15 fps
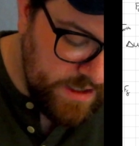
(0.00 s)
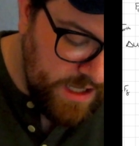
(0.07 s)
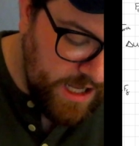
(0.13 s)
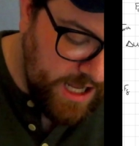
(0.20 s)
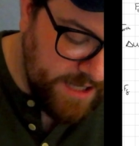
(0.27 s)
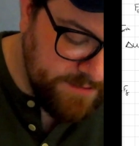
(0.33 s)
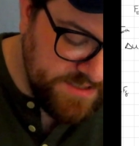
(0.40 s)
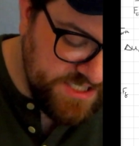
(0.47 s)

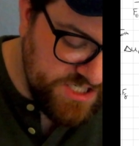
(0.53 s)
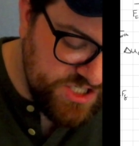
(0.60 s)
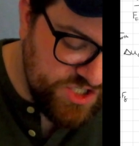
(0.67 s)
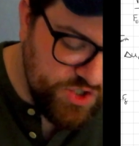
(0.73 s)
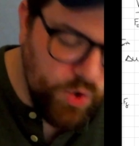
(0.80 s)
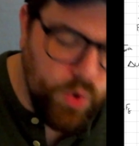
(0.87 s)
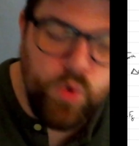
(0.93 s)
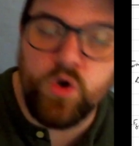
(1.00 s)
I'm
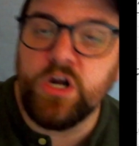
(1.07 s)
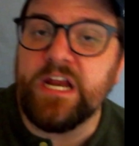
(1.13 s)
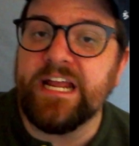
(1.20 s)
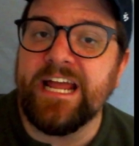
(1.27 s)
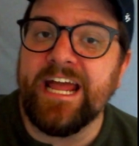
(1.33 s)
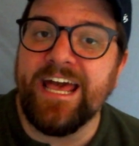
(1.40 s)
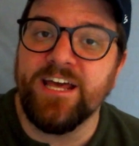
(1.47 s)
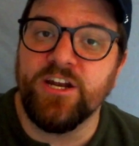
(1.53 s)
storing
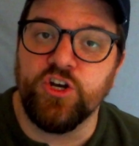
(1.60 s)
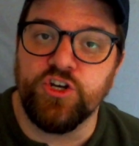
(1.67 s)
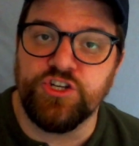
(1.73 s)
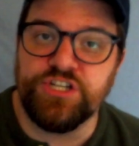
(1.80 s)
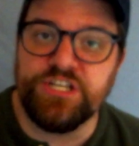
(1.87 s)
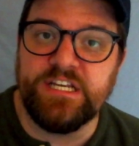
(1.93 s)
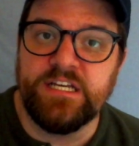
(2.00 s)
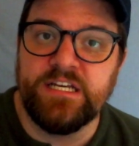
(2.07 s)

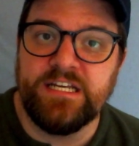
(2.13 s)
energy